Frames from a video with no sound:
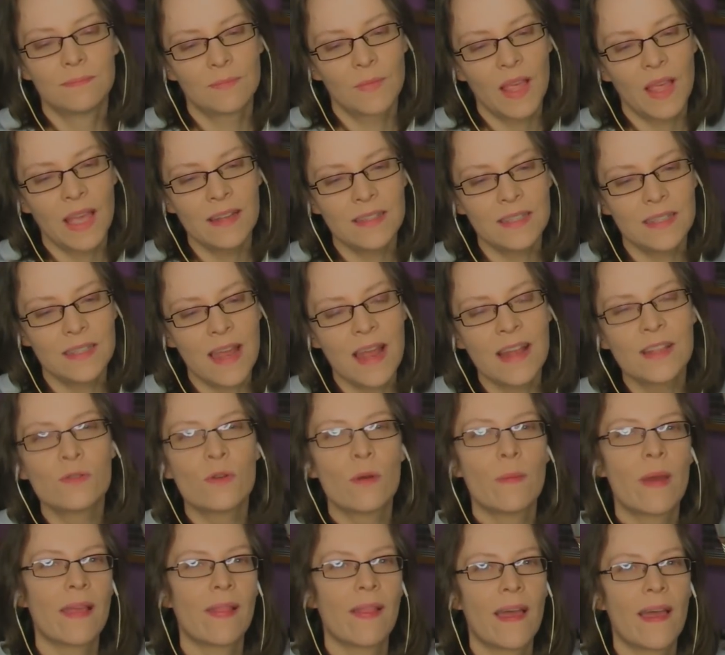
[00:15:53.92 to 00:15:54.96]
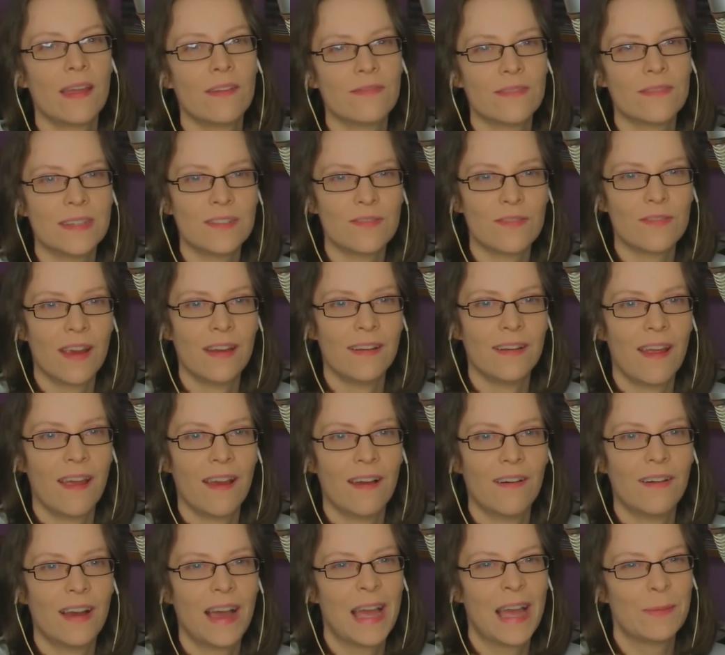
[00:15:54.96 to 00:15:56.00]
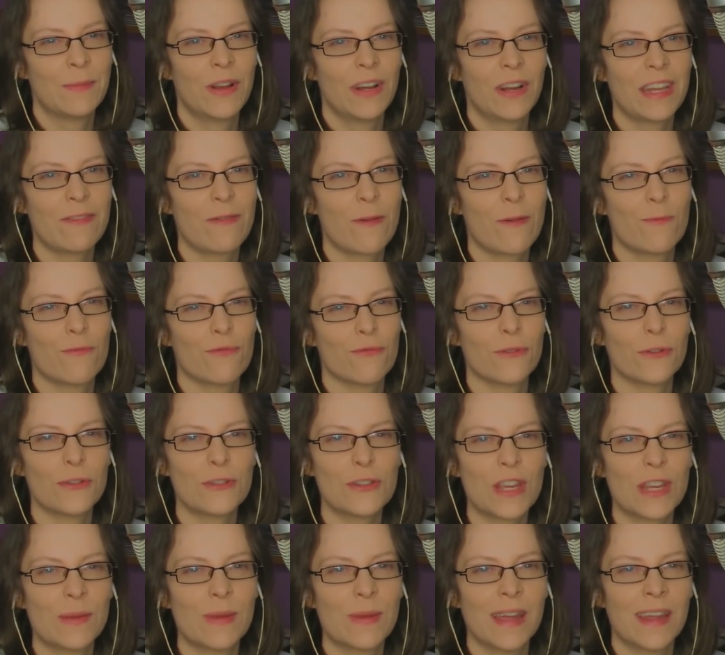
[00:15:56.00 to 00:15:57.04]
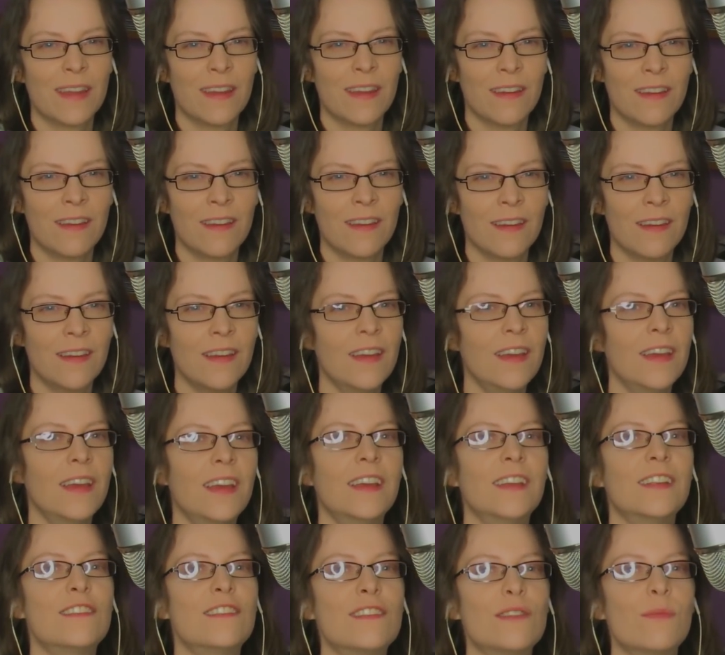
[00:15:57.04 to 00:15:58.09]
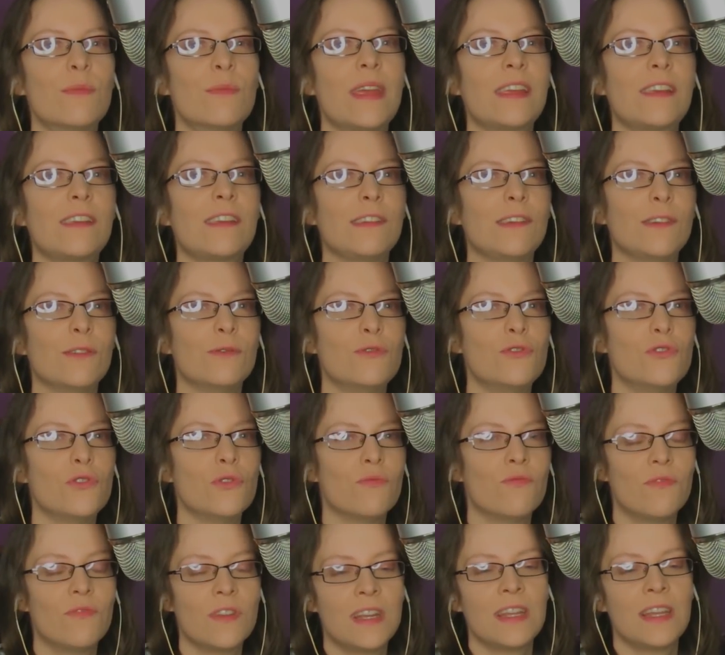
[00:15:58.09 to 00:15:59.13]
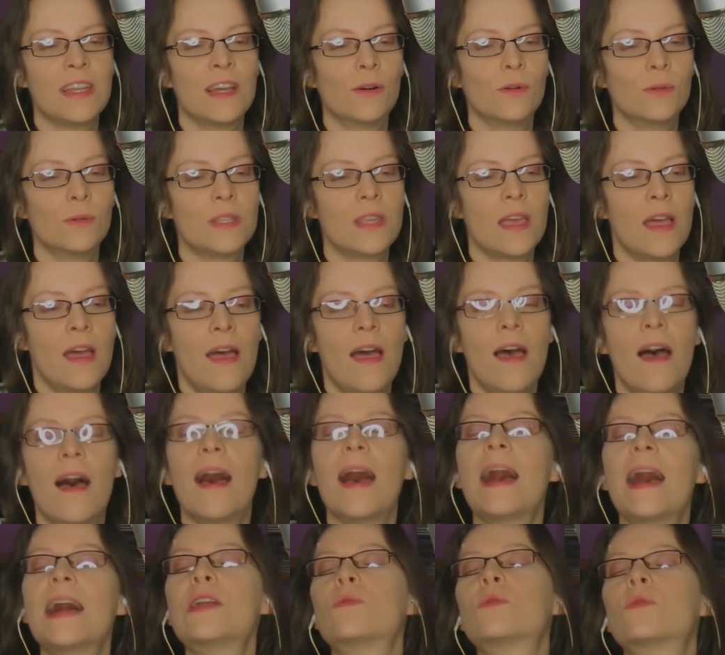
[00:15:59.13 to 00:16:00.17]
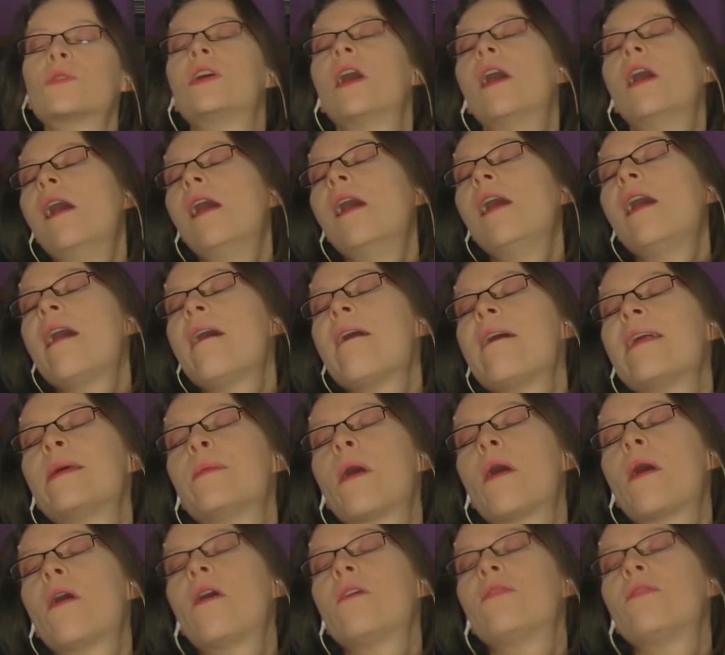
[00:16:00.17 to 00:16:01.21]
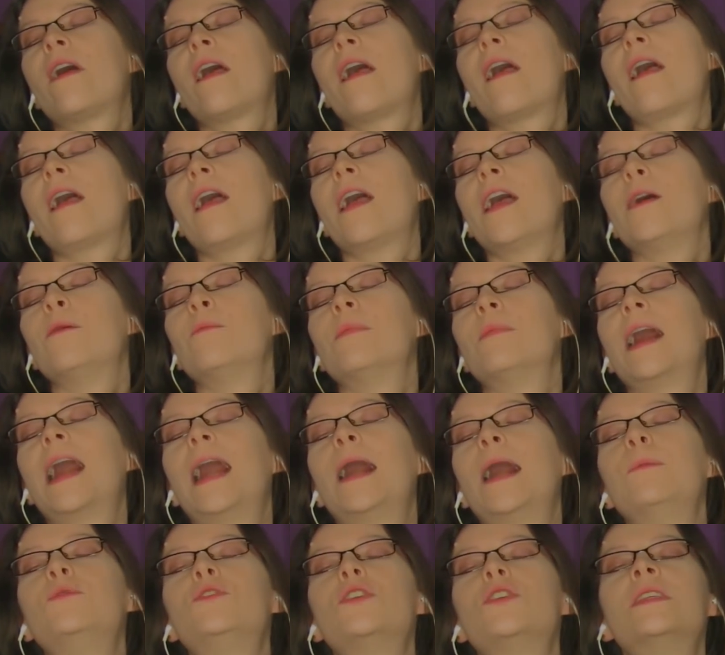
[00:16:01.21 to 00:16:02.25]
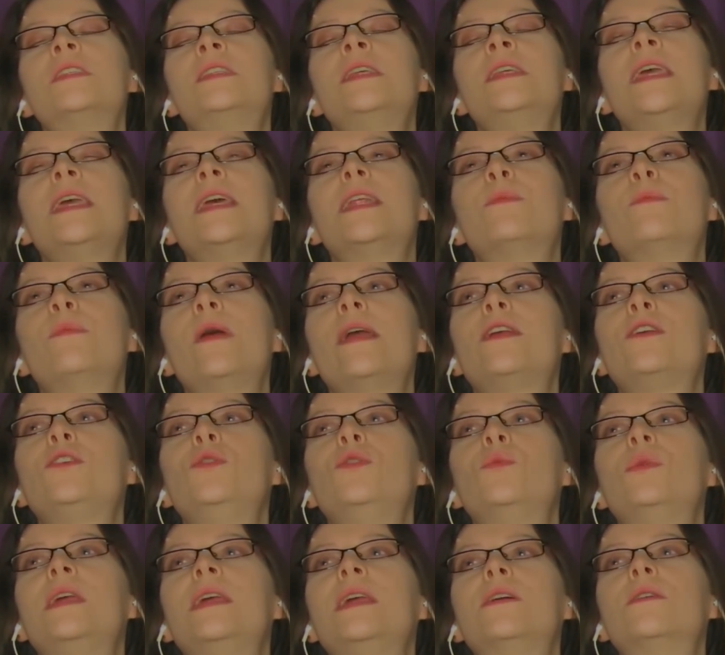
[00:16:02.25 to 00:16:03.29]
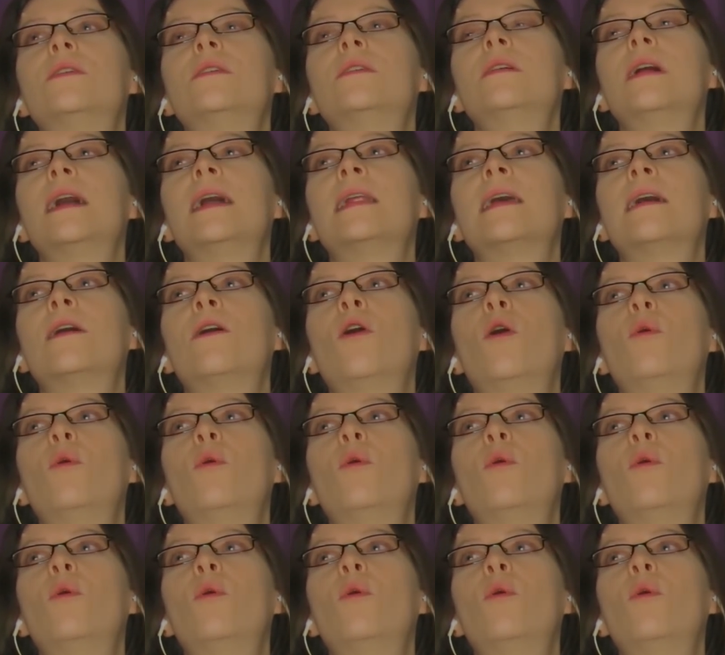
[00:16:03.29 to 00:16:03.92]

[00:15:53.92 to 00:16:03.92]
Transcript: That's that's where my life is right now. I'm not even brushing my hair to make YouTube videos. I don't care him. I'm just here to make you giggle, and I